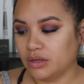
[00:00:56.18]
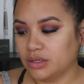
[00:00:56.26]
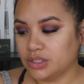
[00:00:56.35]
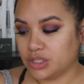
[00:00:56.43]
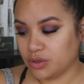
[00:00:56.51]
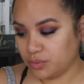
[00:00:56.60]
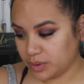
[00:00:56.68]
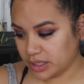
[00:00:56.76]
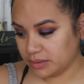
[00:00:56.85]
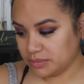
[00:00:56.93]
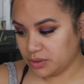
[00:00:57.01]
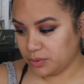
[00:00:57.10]
So what
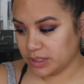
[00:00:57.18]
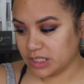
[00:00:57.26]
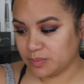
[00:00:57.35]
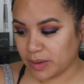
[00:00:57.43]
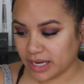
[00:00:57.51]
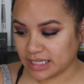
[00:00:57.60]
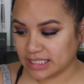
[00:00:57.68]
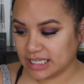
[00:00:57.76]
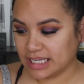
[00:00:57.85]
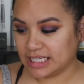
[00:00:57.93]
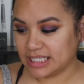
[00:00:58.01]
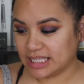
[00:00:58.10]
I'm to expect
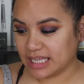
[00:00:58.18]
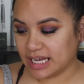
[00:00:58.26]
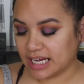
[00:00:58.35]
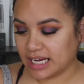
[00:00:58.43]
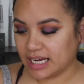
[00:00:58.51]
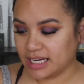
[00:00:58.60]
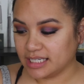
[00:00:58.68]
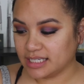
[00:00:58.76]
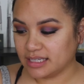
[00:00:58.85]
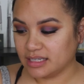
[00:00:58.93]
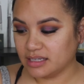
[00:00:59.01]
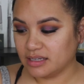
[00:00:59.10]
is
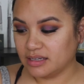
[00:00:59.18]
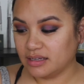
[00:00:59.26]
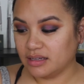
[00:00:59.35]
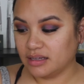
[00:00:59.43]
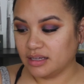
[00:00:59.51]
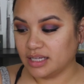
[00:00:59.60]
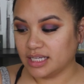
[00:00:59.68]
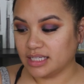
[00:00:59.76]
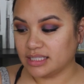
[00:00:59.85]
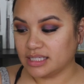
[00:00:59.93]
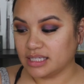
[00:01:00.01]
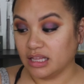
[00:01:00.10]
that
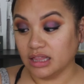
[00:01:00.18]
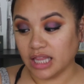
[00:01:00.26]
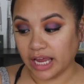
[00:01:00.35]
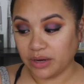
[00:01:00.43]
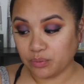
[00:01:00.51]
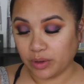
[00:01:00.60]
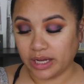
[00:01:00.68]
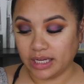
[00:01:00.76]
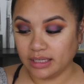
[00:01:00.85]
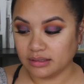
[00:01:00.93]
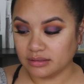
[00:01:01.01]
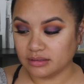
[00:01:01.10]
it's
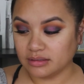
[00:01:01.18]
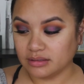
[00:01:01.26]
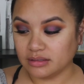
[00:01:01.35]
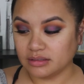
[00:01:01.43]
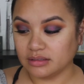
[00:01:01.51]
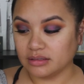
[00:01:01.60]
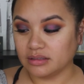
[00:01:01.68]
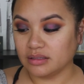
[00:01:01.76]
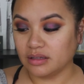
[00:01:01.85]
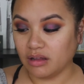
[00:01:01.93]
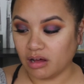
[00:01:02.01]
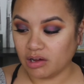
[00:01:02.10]
lightweight,
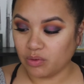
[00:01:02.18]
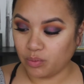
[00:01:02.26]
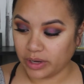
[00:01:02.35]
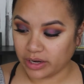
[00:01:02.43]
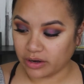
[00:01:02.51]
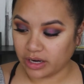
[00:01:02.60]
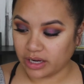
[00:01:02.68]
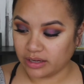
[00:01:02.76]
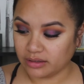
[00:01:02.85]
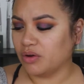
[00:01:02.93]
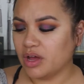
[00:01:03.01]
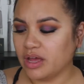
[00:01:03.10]
long
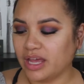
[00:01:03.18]
wearing.